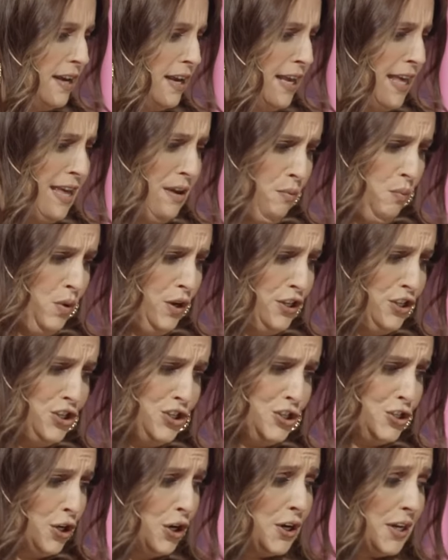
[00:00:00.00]
he would
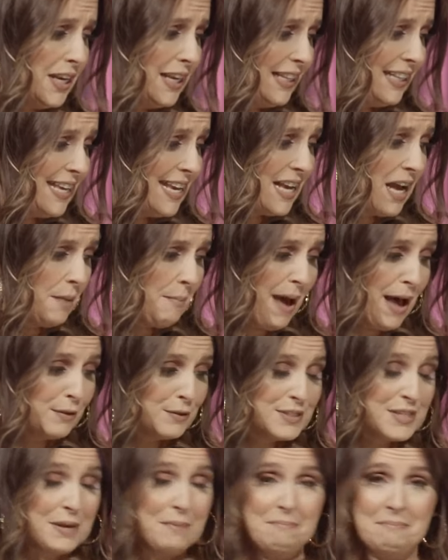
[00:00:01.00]
certainly come
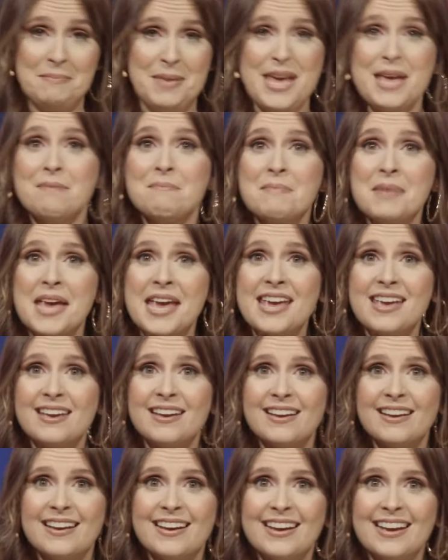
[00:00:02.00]
out to meet me,"
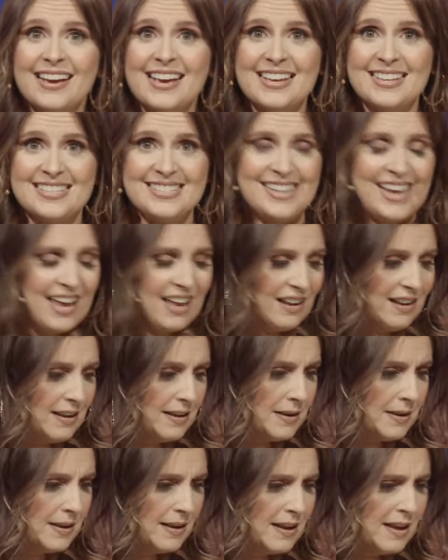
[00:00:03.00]
he said.
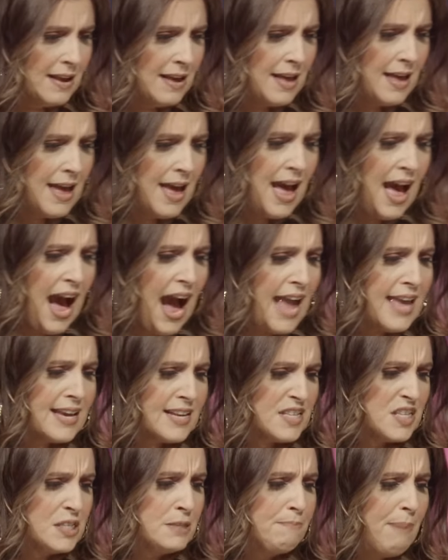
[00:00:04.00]
"I
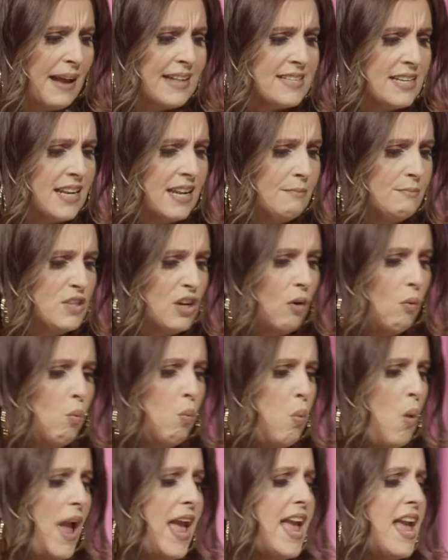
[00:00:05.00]
expected him to
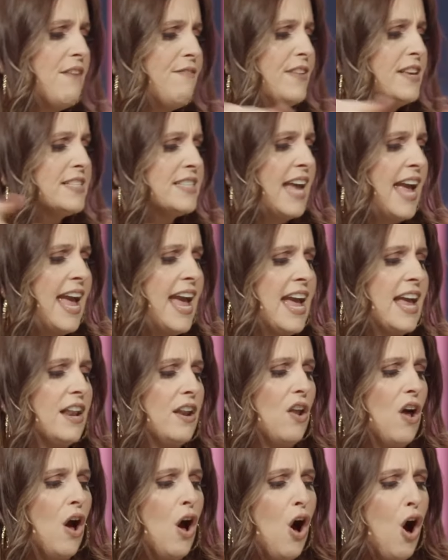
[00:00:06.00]
wave his
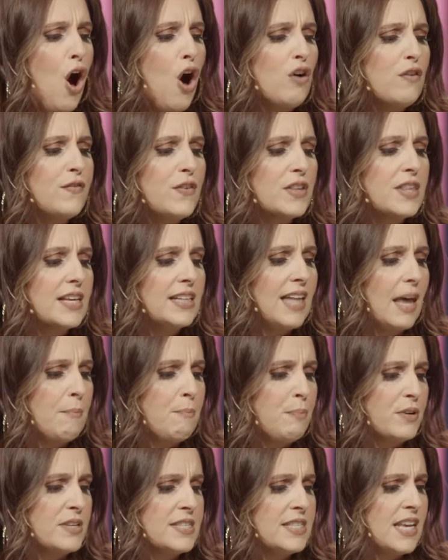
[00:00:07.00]
hand over the
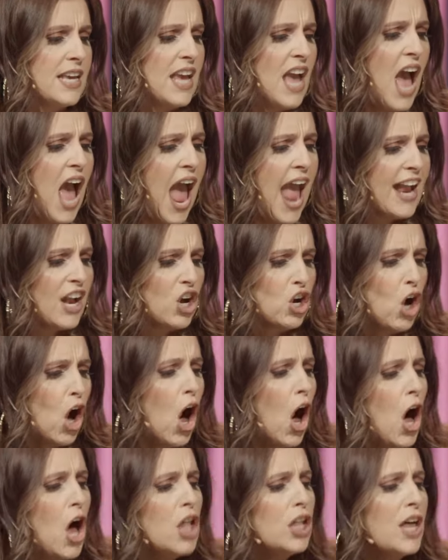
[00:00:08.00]
leprosy and
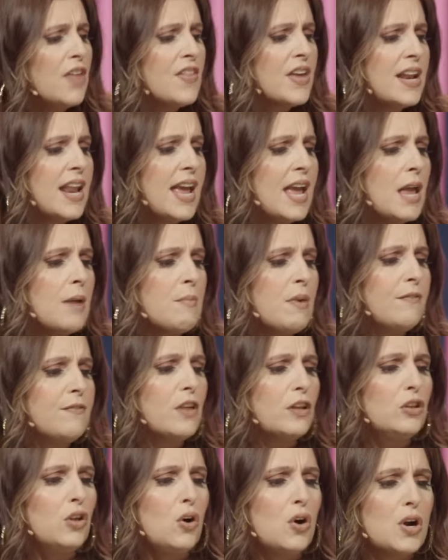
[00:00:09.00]
call on the name of
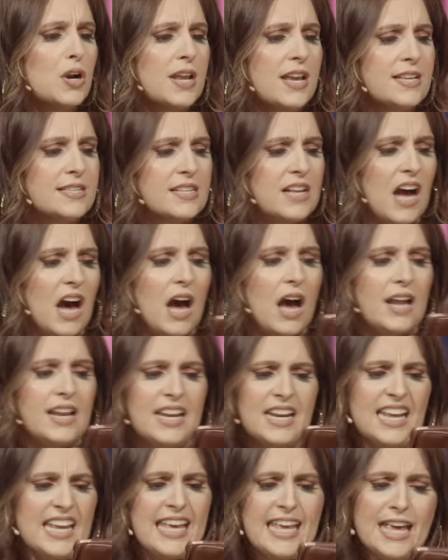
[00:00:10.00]
the Lord his God
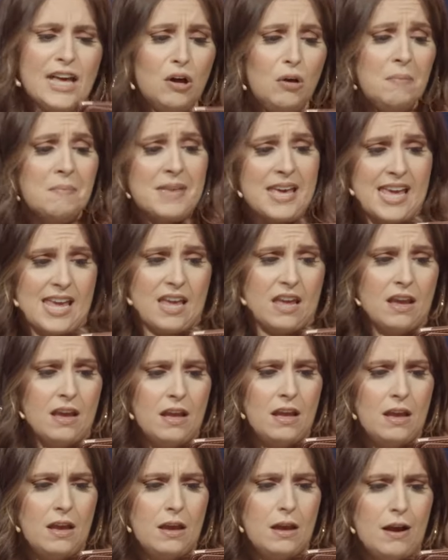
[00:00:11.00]
and heal me.
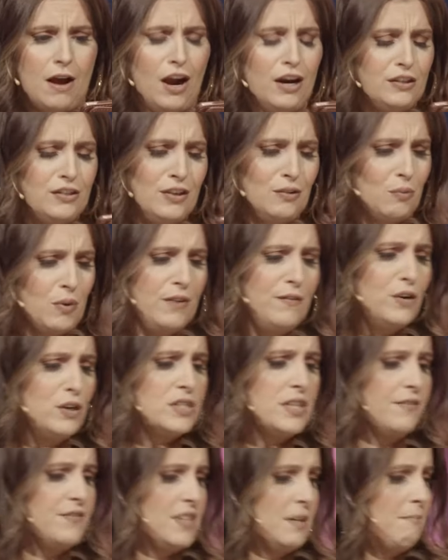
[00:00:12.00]
Aren't the
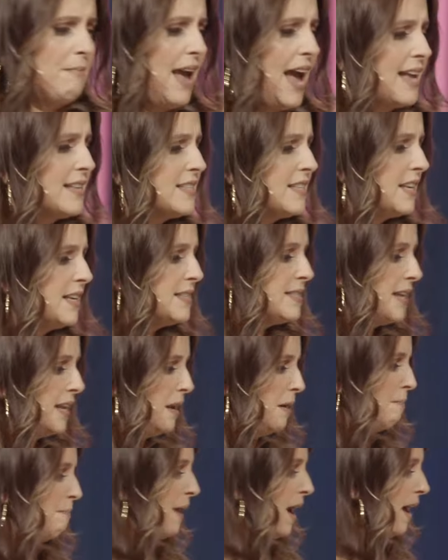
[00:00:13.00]
rivers of Damascus
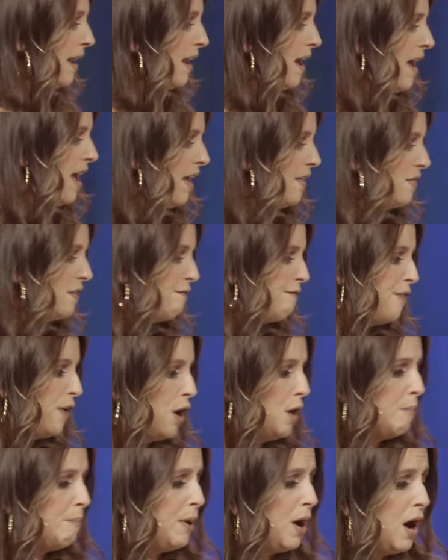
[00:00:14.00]
and Abana and the
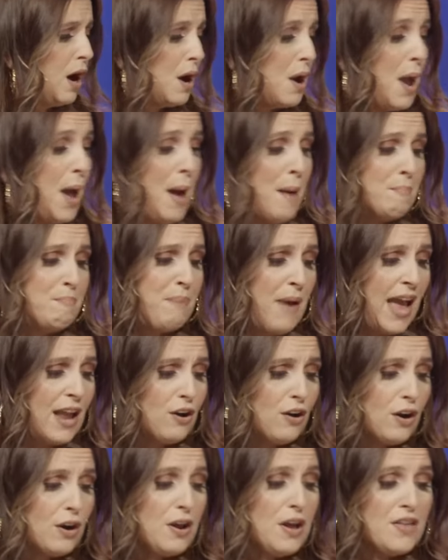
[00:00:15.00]
Farpar
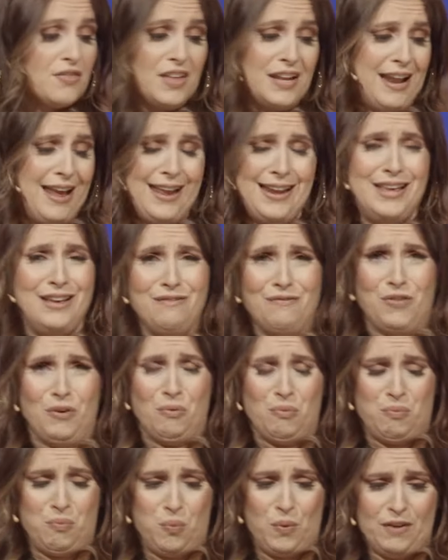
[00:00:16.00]
better than any of the
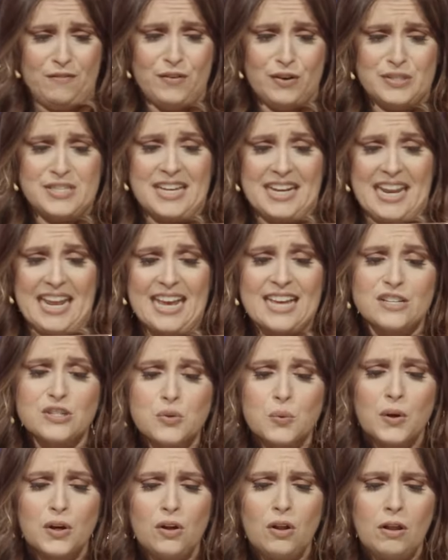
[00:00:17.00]
rivers in
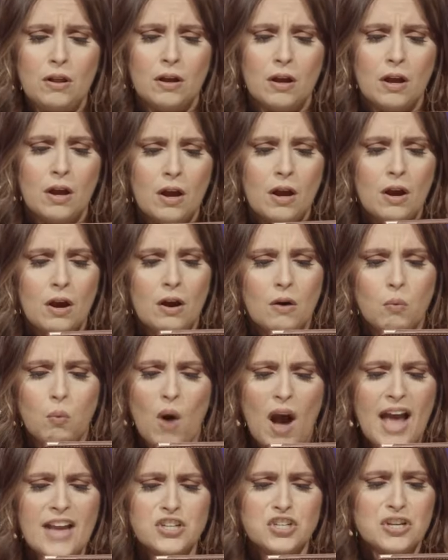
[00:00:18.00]
Israel?
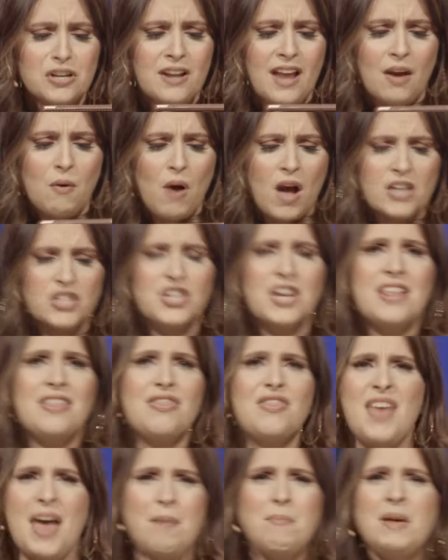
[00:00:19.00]
Why shouldn't I wash
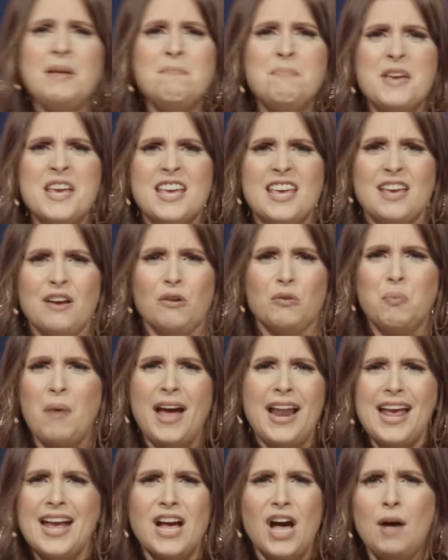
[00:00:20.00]
in them and be healed?
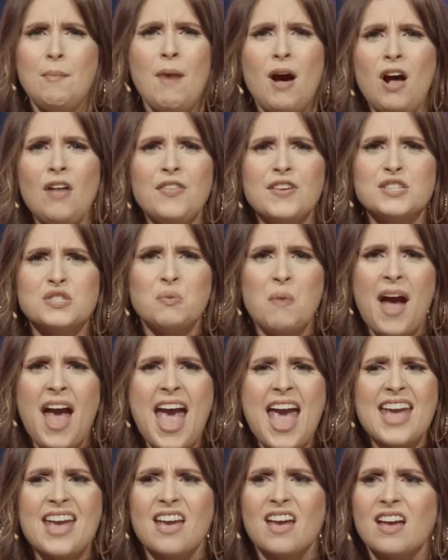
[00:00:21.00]
Why did I come all this
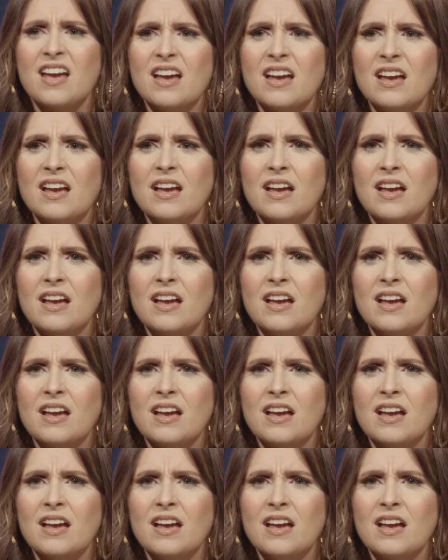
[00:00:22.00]
way?"